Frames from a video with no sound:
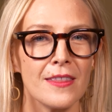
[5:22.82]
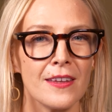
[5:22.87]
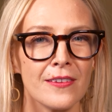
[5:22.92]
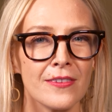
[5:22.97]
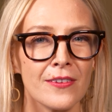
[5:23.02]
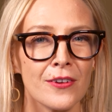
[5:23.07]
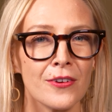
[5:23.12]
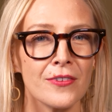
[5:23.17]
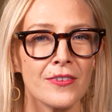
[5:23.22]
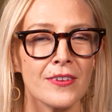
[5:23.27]

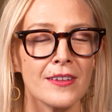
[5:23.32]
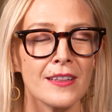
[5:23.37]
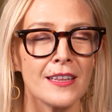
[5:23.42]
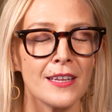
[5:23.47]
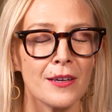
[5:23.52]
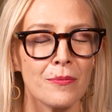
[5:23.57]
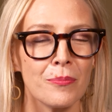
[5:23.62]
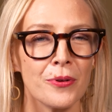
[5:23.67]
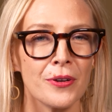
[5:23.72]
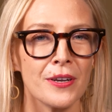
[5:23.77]
These are
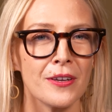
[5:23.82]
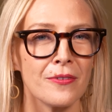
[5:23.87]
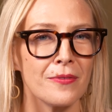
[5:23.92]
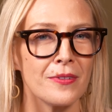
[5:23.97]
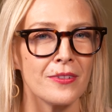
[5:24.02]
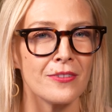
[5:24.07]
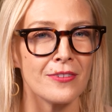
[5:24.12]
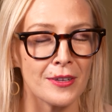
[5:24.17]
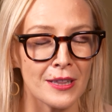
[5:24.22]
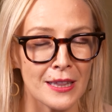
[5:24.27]

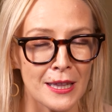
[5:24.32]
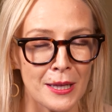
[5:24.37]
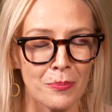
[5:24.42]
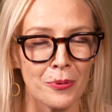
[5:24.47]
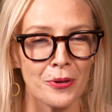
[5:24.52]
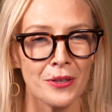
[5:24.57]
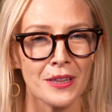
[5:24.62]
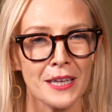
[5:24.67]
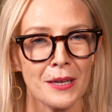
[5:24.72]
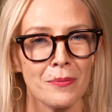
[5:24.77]

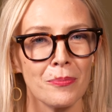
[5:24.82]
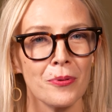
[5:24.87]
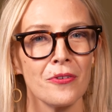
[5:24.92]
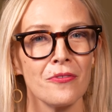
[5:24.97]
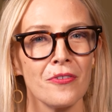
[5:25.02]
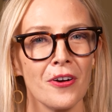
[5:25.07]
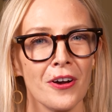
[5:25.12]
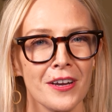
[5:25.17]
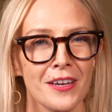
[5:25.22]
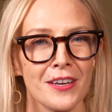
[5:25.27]
deliberately
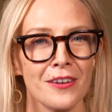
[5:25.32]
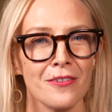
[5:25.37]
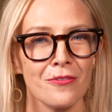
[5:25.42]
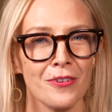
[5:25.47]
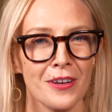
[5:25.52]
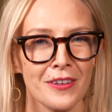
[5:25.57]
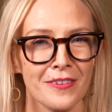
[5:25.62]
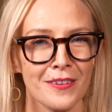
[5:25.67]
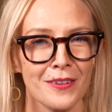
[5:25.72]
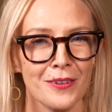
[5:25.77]

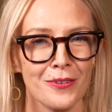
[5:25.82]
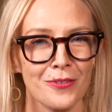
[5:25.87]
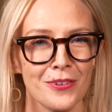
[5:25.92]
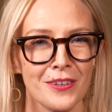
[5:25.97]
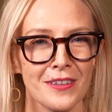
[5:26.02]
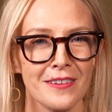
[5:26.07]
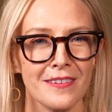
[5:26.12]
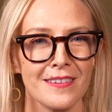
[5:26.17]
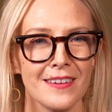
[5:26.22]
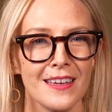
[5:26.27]
provocative
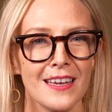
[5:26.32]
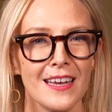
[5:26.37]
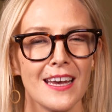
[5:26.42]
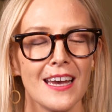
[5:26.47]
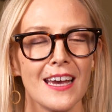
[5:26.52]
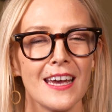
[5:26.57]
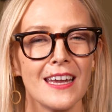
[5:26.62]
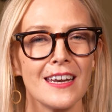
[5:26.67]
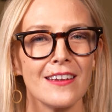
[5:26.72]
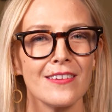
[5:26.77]
resolutions,
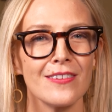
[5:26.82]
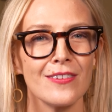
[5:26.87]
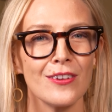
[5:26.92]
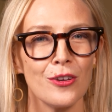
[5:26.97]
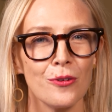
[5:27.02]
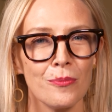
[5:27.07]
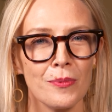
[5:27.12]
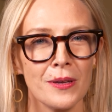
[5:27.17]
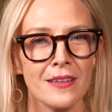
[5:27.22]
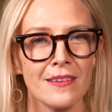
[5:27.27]
and as
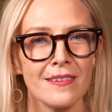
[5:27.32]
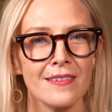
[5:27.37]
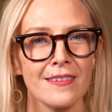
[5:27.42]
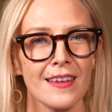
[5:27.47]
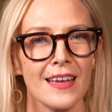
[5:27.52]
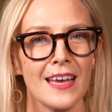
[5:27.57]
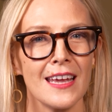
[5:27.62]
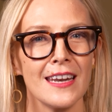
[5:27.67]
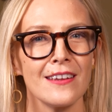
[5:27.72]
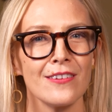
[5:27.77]
humans
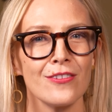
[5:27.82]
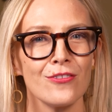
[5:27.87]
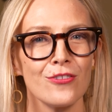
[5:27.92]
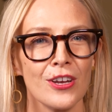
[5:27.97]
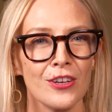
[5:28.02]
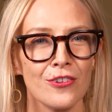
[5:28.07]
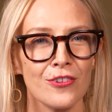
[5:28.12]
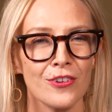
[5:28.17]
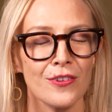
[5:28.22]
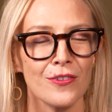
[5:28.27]
and as
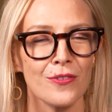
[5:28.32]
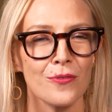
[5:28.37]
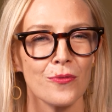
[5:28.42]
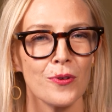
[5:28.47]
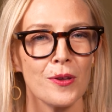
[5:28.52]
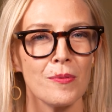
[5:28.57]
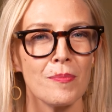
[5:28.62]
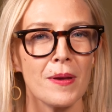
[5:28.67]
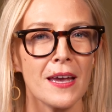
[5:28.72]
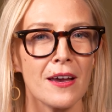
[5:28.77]
judges,
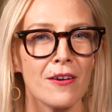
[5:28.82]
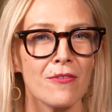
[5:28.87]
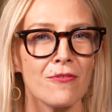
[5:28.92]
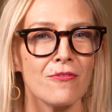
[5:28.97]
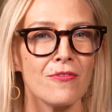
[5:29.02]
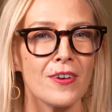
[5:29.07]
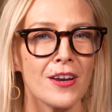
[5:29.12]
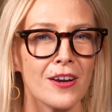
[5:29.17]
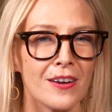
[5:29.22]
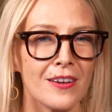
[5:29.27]
we may have
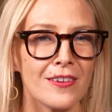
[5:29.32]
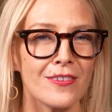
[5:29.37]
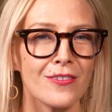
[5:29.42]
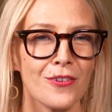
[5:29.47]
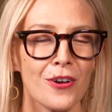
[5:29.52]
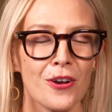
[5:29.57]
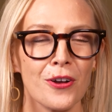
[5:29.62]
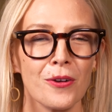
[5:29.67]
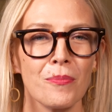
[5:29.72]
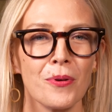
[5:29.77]
very
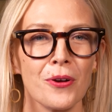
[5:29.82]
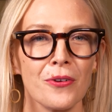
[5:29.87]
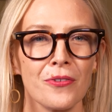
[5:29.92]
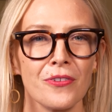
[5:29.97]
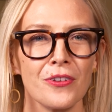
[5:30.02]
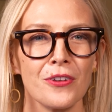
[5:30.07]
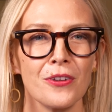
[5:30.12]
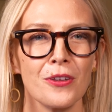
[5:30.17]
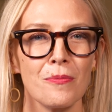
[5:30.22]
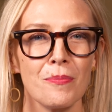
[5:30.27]
strong
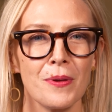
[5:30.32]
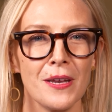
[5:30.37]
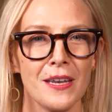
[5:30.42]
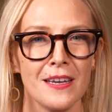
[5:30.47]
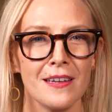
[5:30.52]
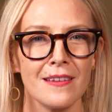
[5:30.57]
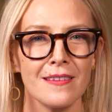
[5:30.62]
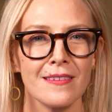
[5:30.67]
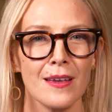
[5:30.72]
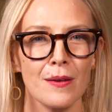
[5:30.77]
personal
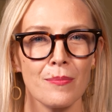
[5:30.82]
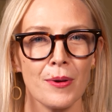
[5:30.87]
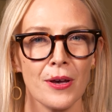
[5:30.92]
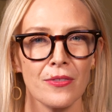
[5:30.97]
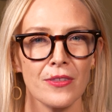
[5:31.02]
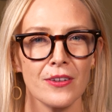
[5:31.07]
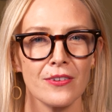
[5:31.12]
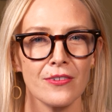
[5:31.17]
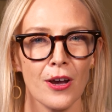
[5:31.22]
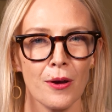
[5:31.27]
opinions
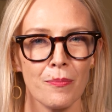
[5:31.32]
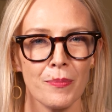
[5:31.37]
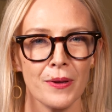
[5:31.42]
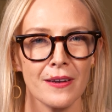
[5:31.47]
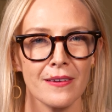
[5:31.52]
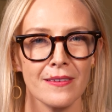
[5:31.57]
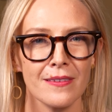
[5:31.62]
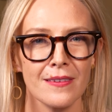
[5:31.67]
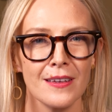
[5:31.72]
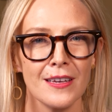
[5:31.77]
about the
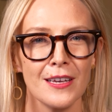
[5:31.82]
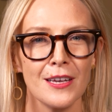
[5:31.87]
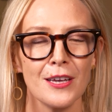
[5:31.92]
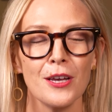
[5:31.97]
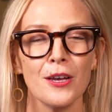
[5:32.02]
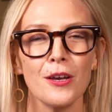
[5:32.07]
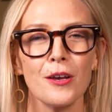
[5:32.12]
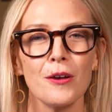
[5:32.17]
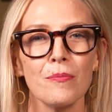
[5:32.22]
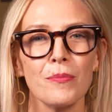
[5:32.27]
topics.
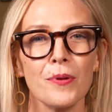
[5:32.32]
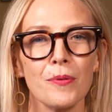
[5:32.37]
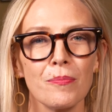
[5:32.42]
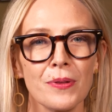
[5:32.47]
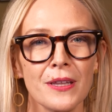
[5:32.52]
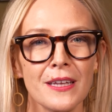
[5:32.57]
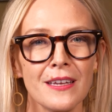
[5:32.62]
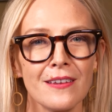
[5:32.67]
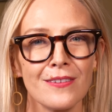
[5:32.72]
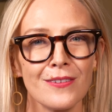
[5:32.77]
But
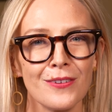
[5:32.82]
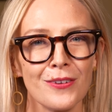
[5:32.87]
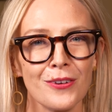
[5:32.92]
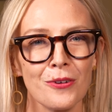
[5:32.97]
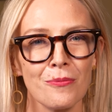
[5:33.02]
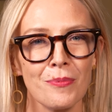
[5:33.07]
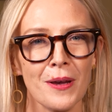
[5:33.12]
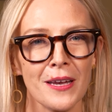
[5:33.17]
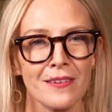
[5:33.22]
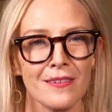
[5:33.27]
please do
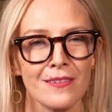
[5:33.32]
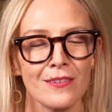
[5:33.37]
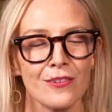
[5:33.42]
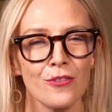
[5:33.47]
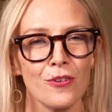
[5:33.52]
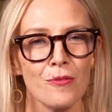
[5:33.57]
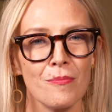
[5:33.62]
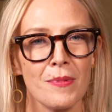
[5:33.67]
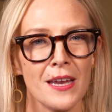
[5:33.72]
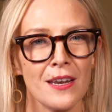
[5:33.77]
your best
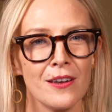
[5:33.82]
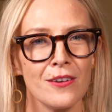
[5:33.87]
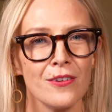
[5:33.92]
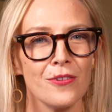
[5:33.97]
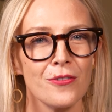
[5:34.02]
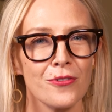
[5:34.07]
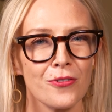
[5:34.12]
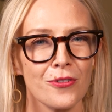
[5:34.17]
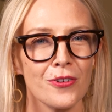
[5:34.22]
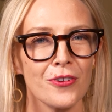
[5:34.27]
to remain
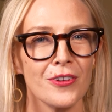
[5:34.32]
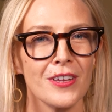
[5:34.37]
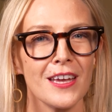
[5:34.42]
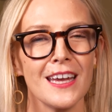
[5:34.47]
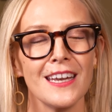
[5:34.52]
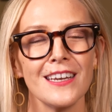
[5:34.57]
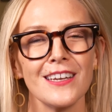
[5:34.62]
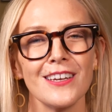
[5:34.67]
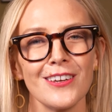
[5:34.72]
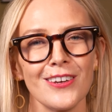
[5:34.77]
neutral
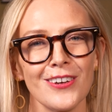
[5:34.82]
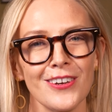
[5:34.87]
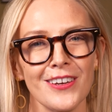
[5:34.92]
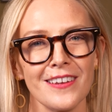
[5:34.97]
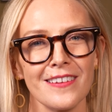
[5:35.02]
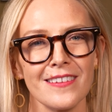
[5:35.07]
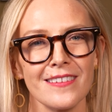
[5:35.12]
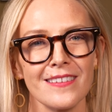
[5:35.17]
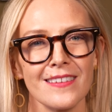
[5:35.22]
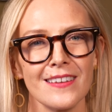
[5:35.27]
and
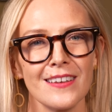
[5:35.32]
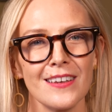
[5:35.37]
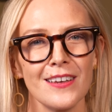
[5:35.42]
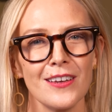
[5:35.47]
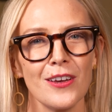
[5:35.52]
curious.